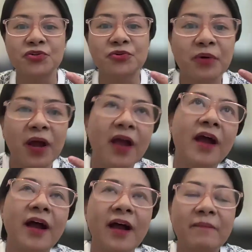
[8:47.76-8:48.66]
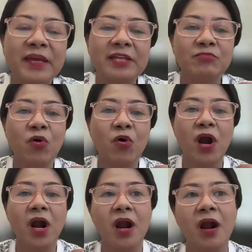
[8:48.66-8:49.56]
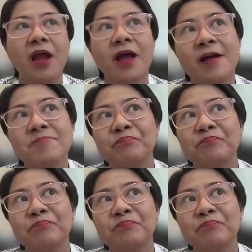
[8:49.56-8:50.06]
to make it more